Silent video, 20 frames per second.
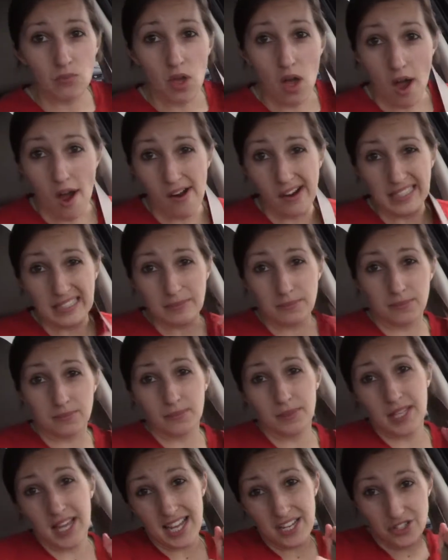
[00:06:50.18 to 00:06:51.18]
Alright,
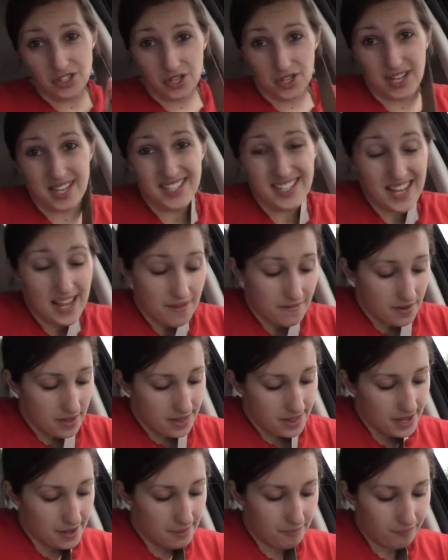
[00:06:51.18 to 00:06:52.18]
can't show you guys
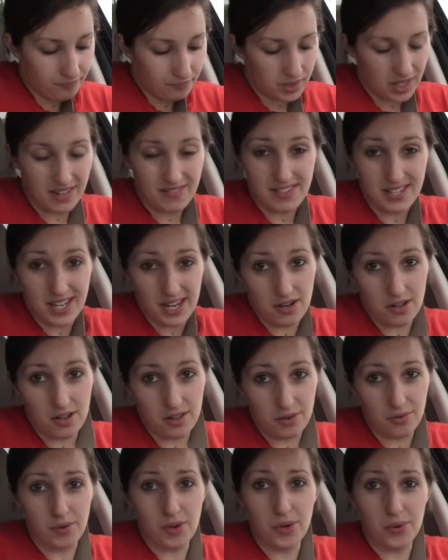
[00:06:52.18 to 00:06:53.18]
everything. Got to get on
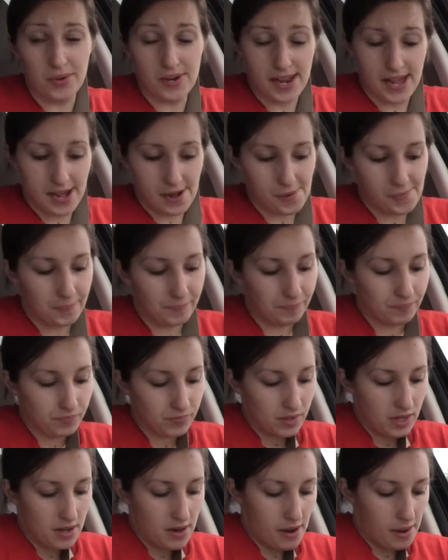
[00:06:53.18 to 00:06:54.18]
the road now.
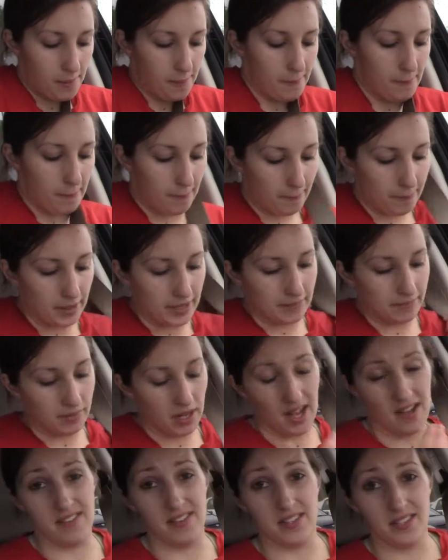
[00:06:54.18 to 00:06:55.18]
But
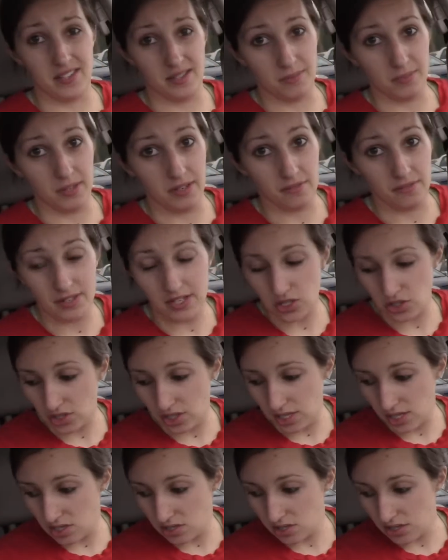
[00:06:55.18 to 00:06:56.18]
obviously I'm going to finish
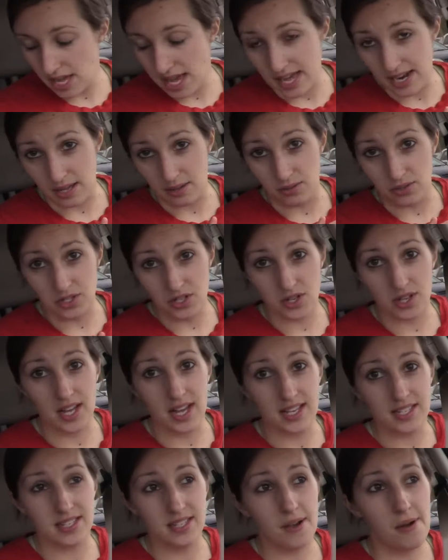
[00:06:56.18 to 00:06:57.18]
this and I'll see you
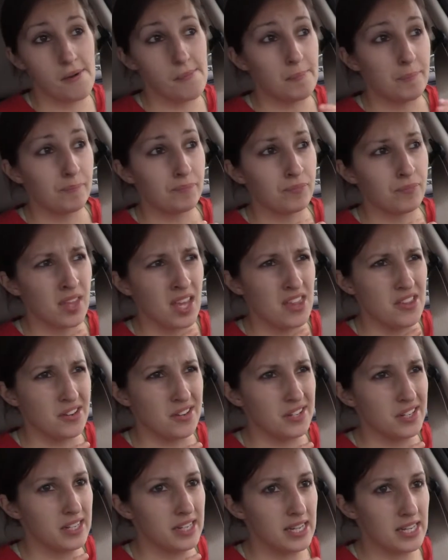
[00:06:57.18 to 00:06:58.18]
guys
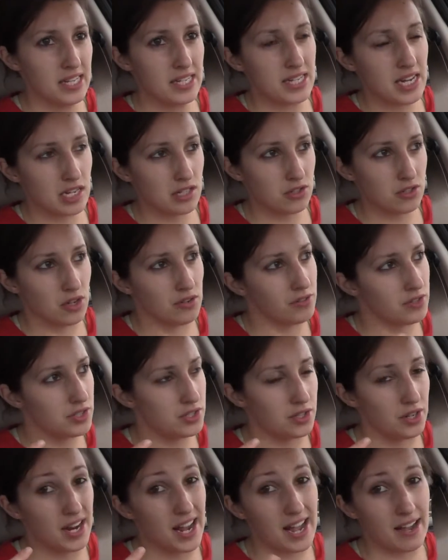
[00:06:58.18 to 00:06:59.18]
either in the doctor's office
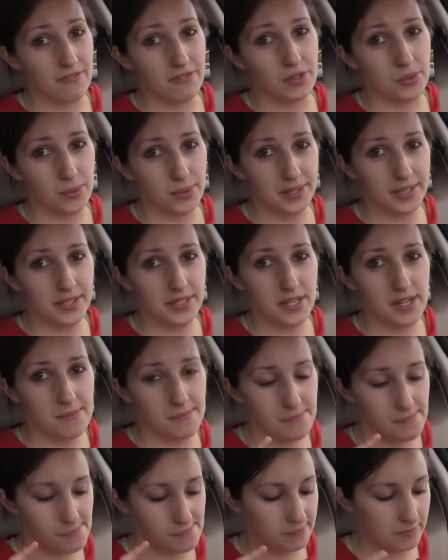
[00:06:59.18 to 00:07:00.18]
or afterwards.
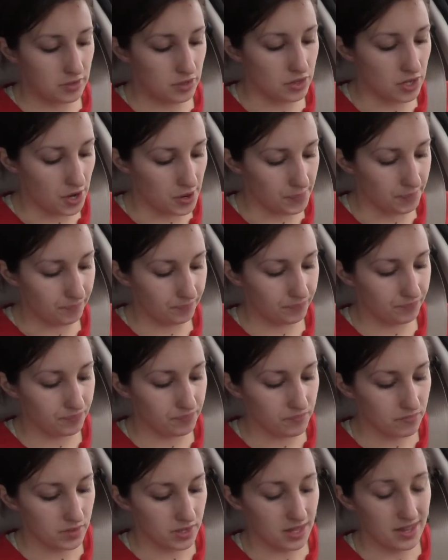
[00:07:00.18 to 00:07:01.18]
So
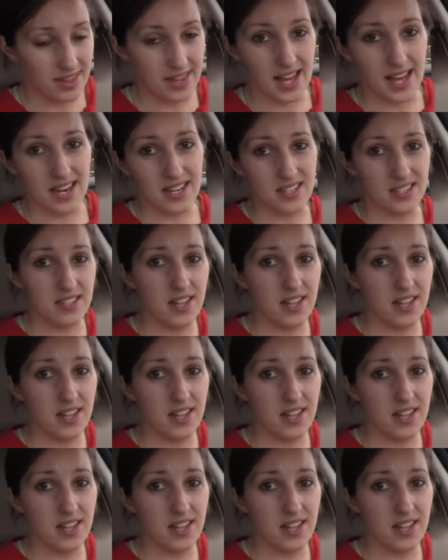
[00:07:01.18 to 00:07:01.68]
that is